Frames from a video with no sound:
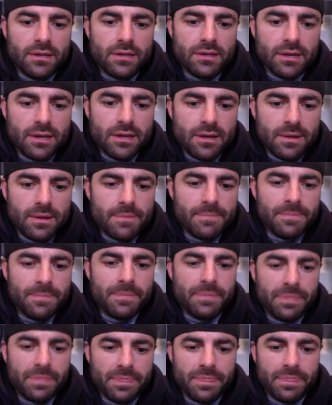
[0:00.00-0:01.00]
um,
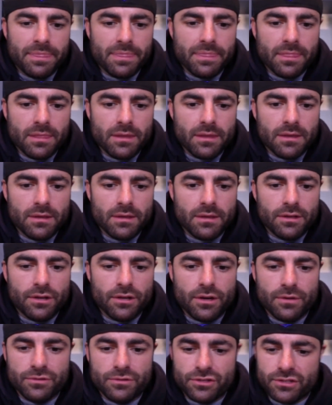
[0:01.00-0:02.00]
you
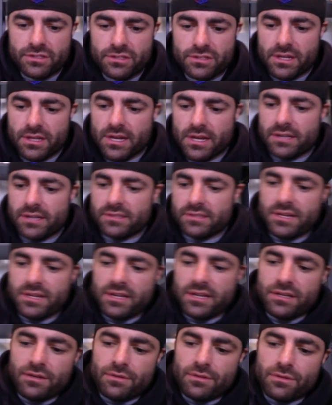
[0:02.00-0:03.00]
know, just to kind of
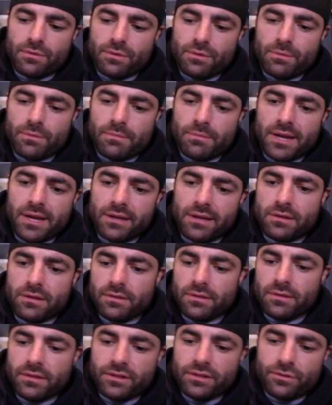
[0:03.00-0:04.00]
take you through my
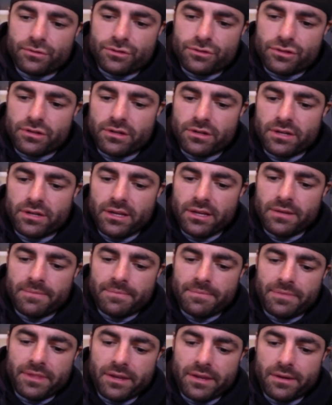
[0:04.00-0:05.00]
little journey,
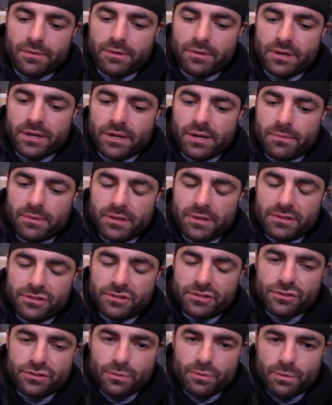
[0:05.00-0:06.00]
I, I, a
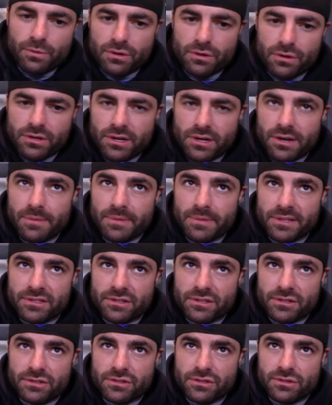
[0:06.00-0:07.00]
junior World Cup as
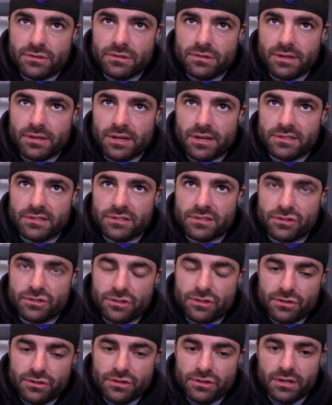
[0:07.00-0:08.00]
a as a
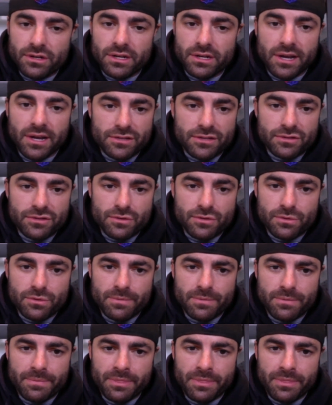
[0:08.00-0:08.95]
junior in high school,